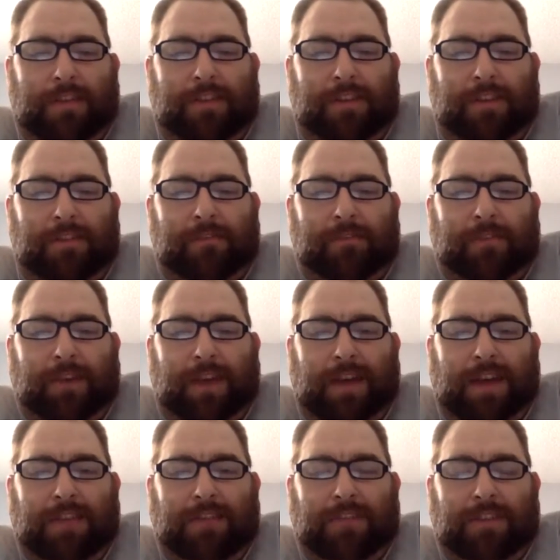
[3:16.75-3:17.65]
It is
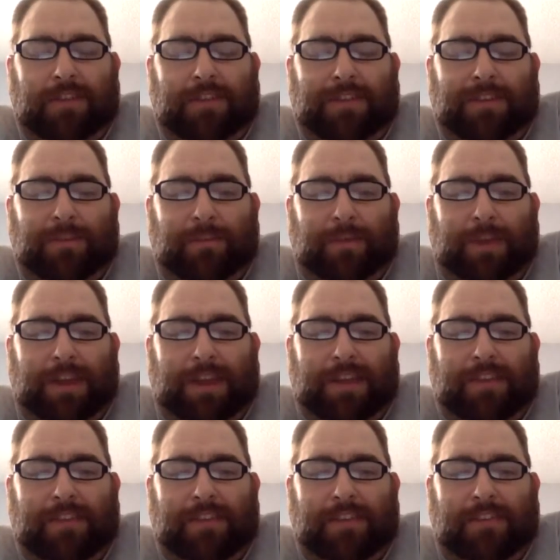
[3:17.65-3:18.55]
5-0
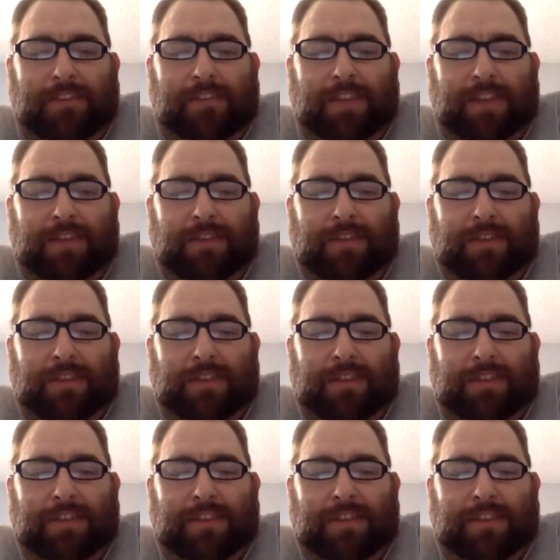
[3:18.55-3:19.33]
Rays in the 7th.